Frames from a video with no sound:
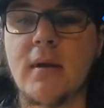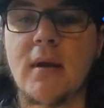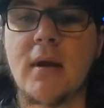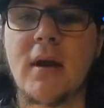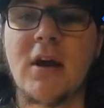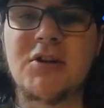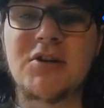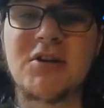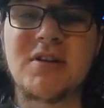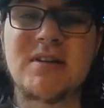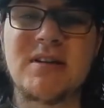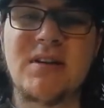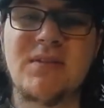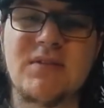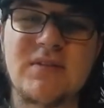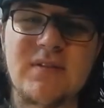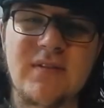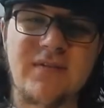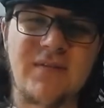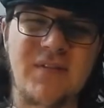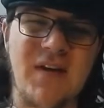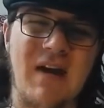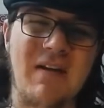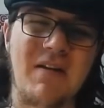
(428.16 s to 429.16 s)
As you can see, there's a
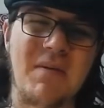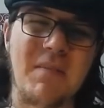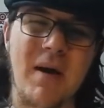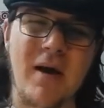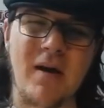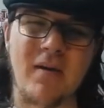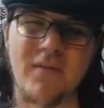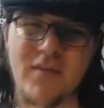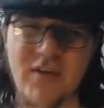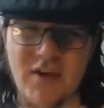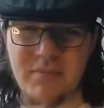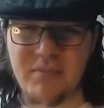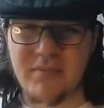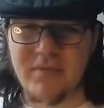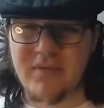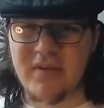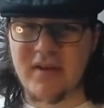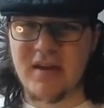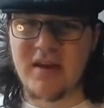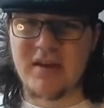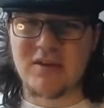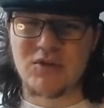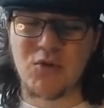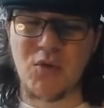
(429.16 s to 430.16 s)
fair amount of vapor
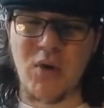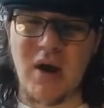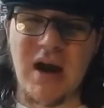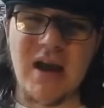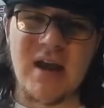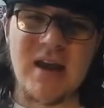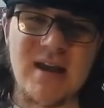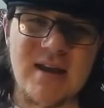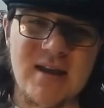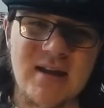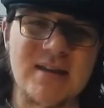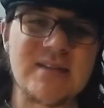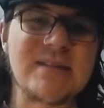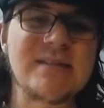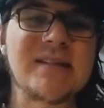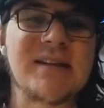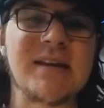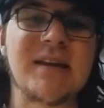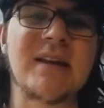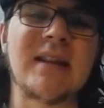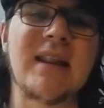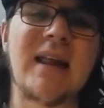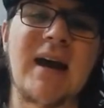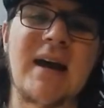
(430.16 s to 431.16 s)
here. It's quite a
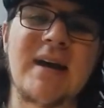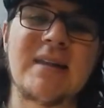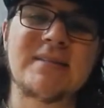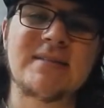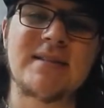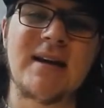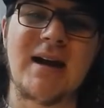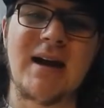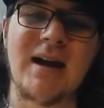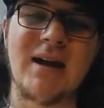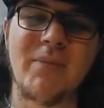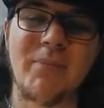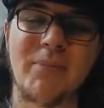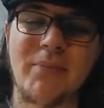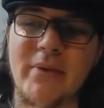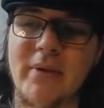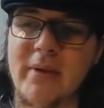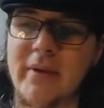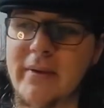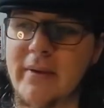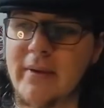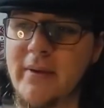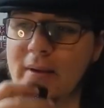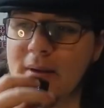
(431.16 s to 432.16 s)
cigar-like type
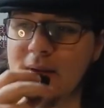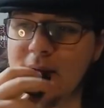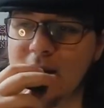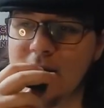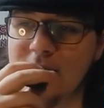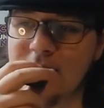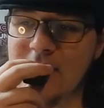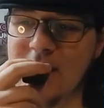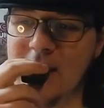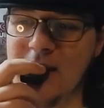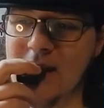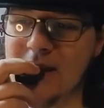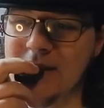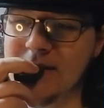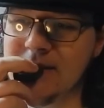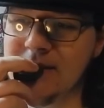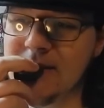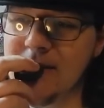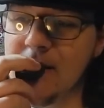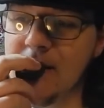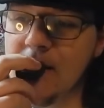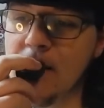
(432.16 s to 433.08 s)
device.